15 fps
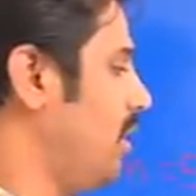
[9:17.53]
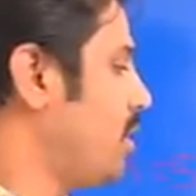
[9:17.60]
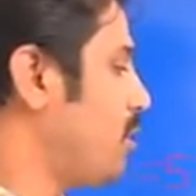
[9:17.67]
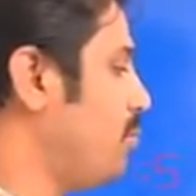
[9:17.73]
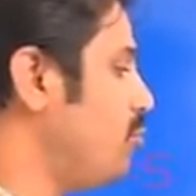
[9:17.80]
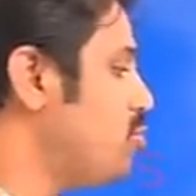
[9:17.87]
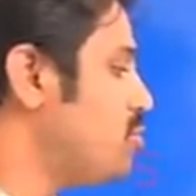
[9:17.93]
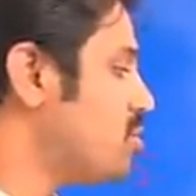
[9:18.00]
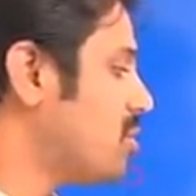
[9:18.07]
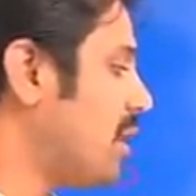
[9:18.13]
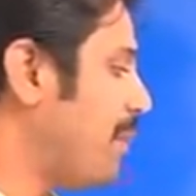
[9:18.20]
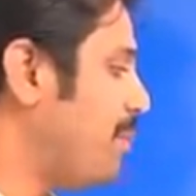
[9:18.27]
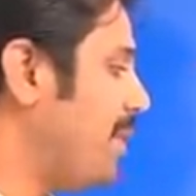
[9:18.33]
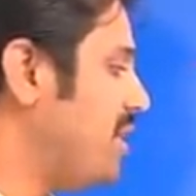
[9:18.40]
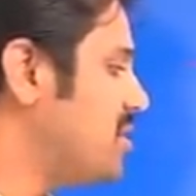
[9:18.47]
that means
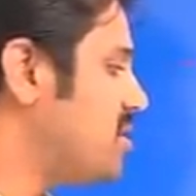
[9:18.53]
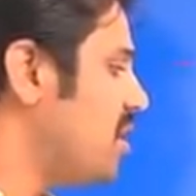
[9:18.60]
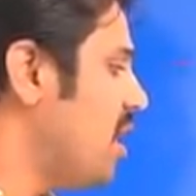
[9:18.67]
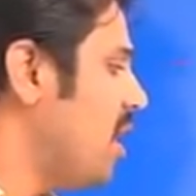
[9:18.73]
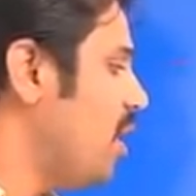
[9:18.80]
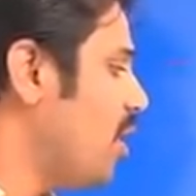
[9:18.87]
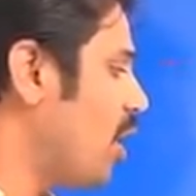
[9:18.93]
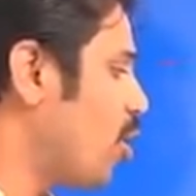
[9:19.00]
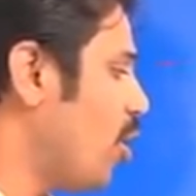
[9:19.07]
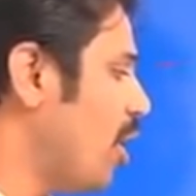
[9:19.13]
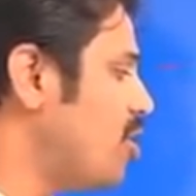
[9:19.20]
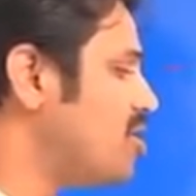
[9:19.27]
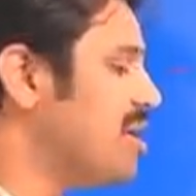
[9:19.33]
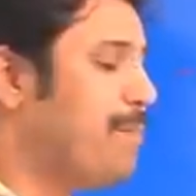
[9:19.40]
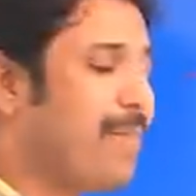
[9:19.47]
you are going to
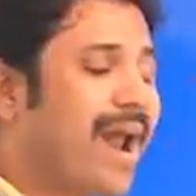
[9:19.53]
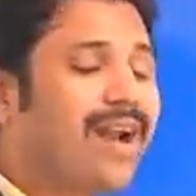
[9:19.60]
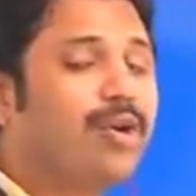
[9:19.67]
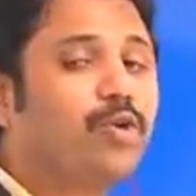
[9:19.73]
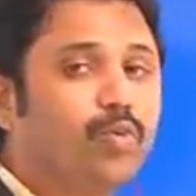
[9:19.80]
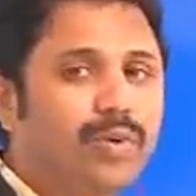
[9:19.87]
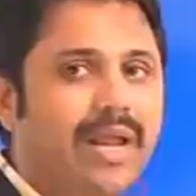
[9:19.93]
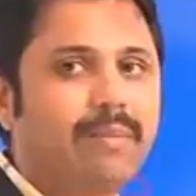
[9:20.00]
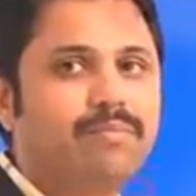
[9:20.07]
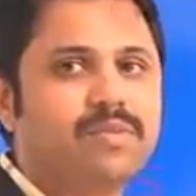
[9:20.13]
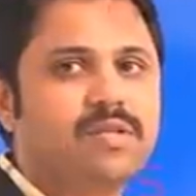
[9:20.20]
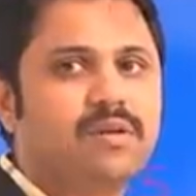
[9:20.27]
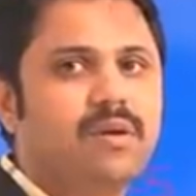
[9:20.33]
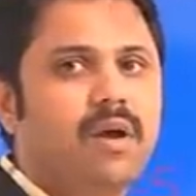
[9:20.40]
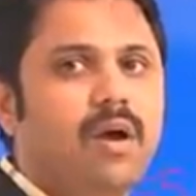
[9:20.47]
subtract 2 times.
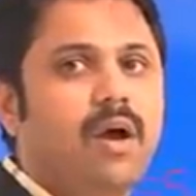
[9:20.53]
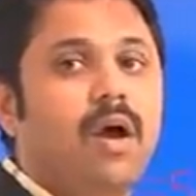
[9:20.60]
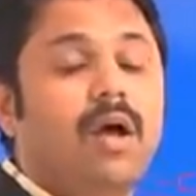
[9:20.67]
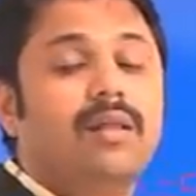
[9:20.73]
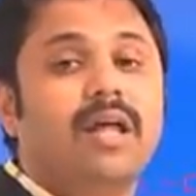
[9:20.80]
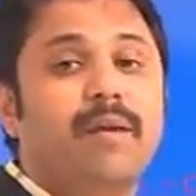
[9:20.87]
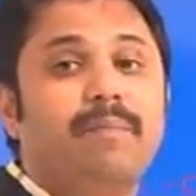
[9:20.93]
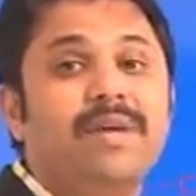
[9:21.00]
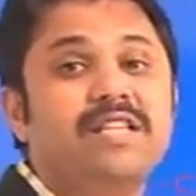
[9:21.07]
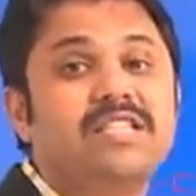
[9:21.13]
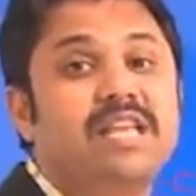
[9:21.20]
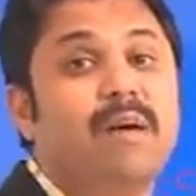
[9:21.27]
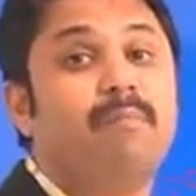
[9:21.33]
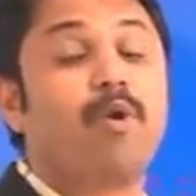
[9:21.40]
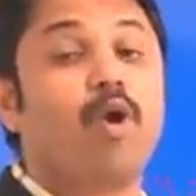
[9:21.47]
That means number
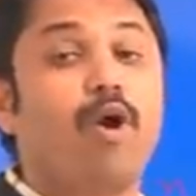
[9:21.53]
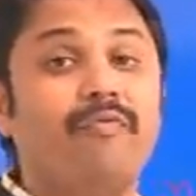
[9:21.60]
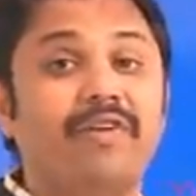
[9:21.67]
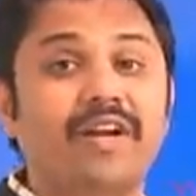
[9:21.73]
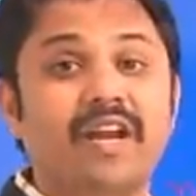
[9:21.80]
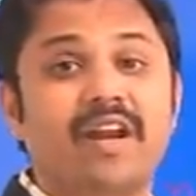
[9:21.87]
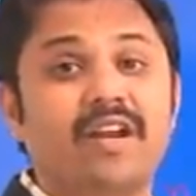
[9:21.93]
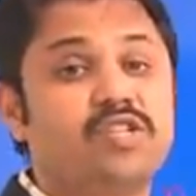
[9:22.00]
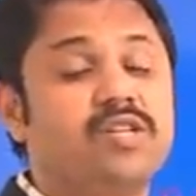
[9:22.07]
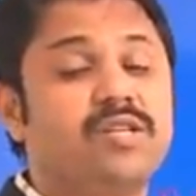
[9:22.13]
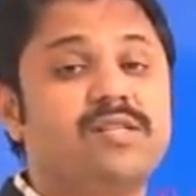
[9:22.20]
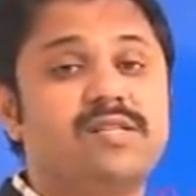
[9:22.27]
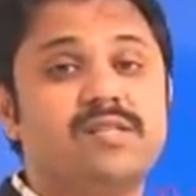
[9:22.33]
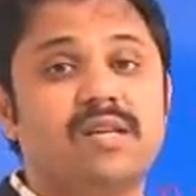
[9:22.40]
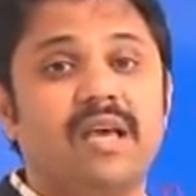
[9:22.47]
of iterations
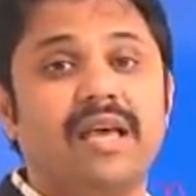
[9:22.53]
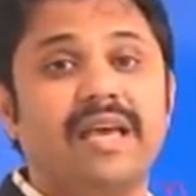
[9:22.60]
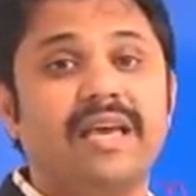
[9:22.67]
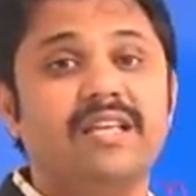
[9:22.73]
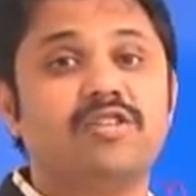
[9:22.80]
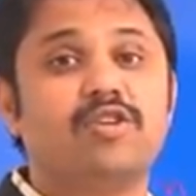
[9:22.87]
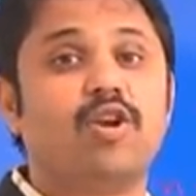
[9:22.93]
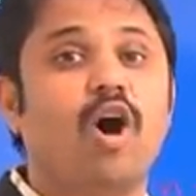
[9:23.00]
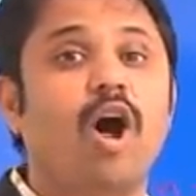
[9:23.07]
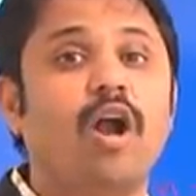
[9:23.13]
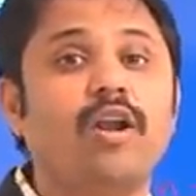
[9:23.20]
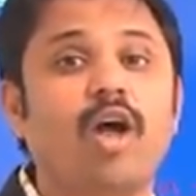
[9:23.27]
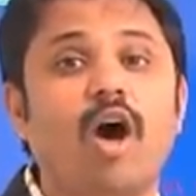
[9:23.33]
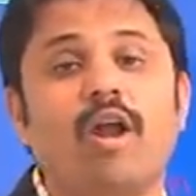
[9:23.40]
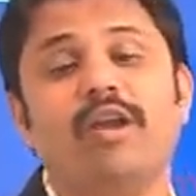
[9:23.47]
is not on
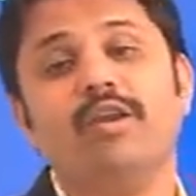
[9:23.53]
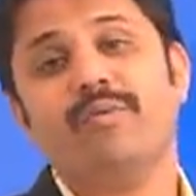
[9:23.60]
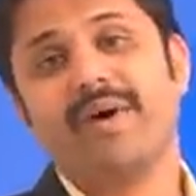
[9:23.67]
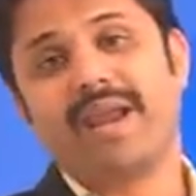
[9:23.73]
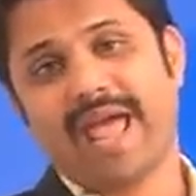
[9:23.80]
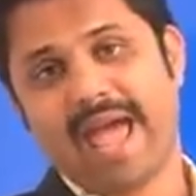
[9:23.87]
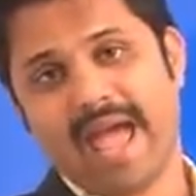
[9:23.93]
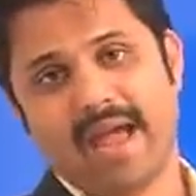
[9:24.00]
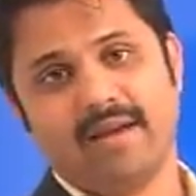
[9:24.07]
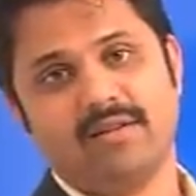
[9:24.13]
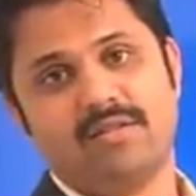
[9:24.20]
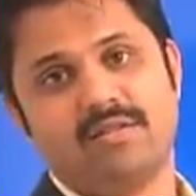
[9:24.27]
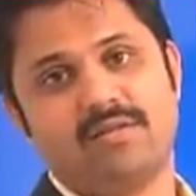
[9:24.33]
your hands.